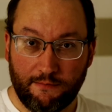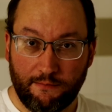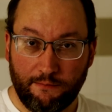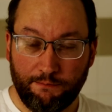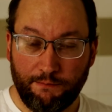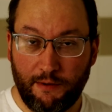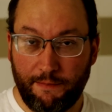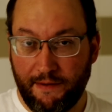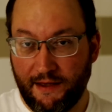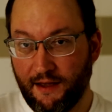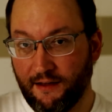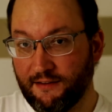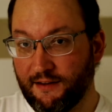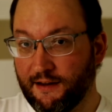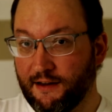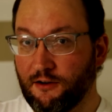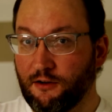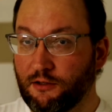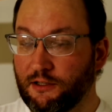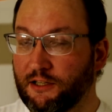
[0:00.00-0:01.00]
But because I
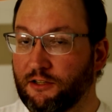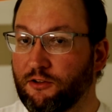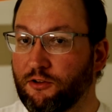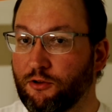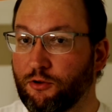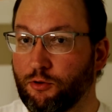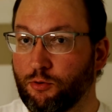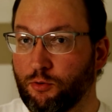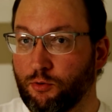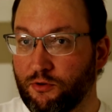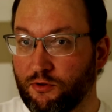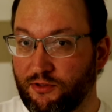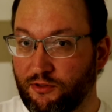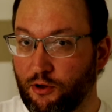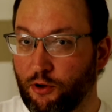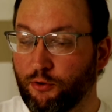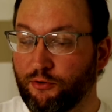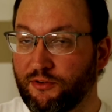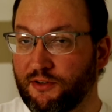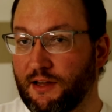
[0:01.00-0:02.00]
can only do
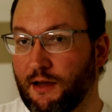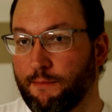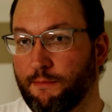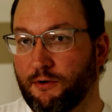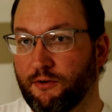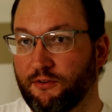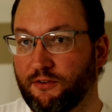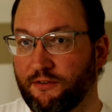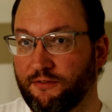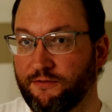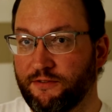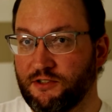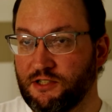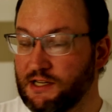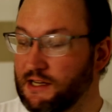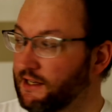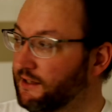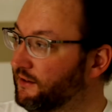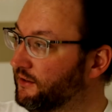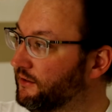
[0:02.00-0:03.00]
those numbers of
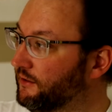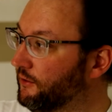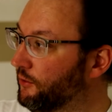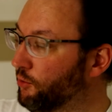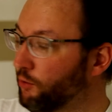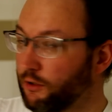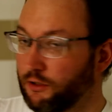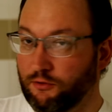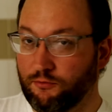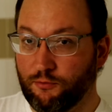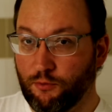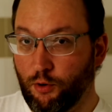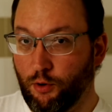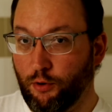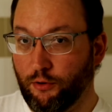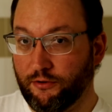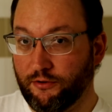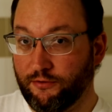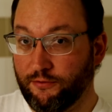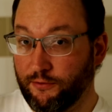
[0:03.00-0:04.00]
sheets or
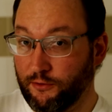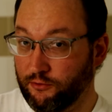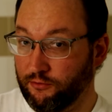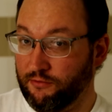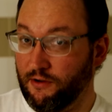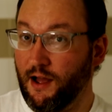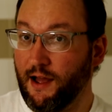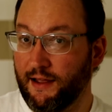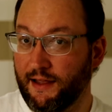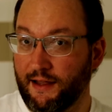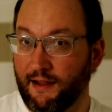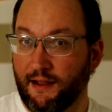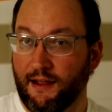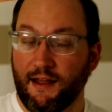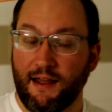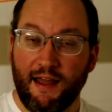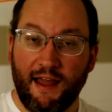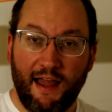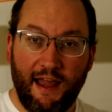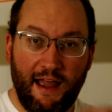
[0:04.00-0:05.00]
rolls for drying,
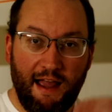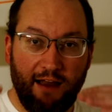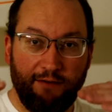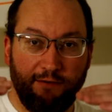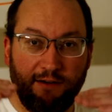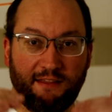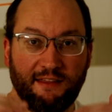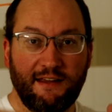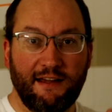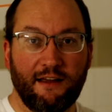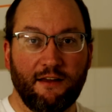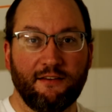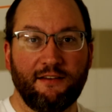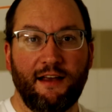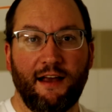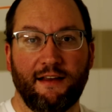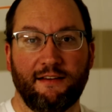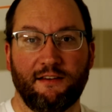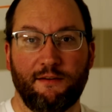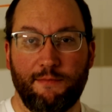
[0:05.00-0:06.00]
everything else
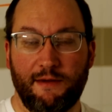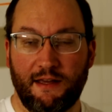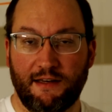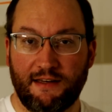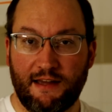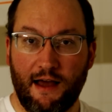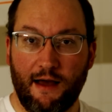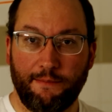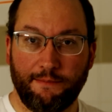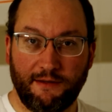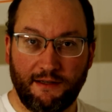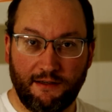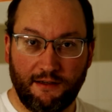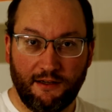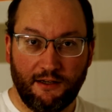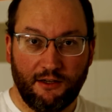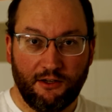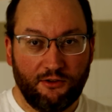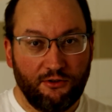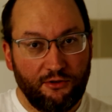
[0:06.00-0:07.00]
has to be adopted
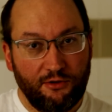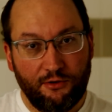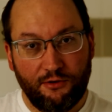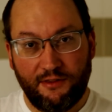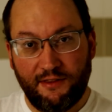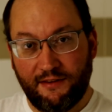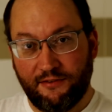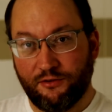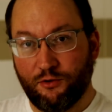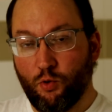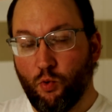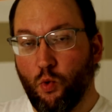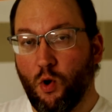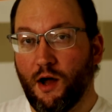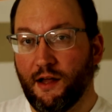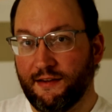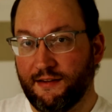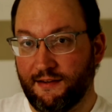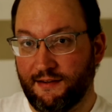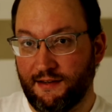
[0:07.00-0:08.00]
to this
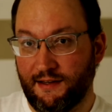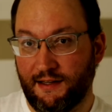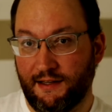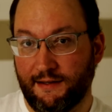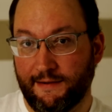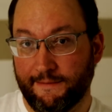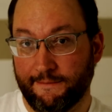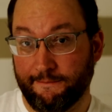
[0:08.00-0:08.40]
quantity.